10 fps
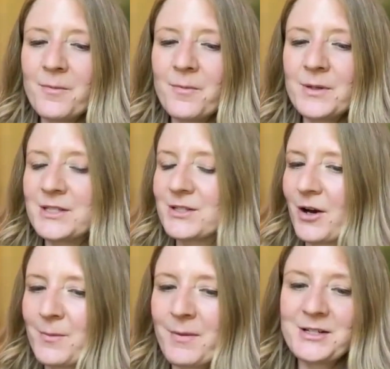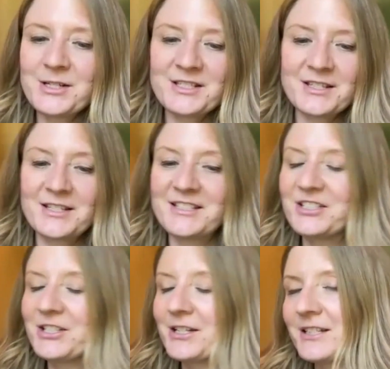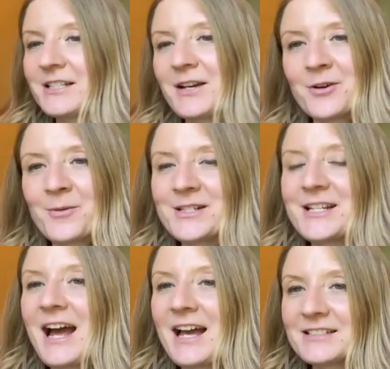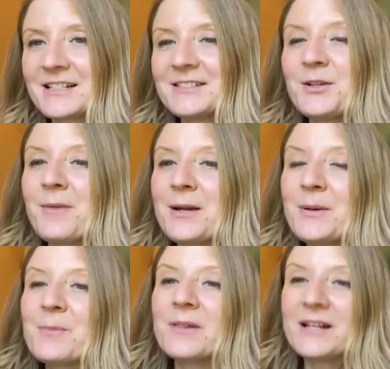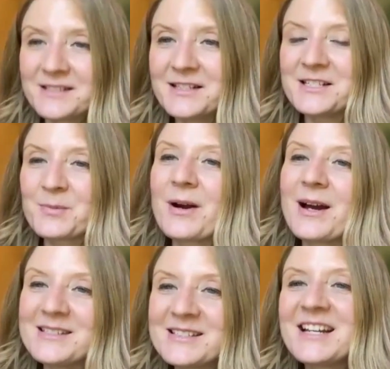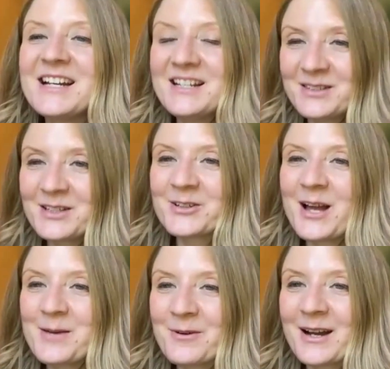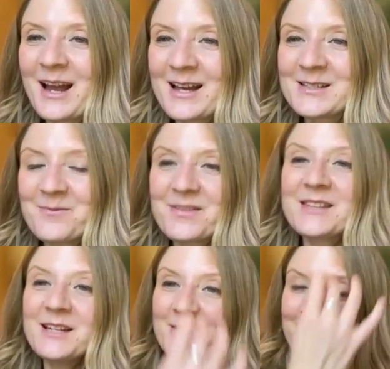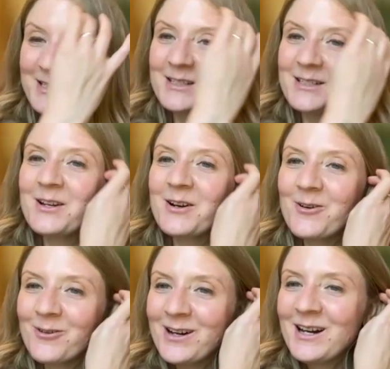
would start by just suggesting to everyone to ask, because you might be pleasantly surprised that your library has something that you didn't know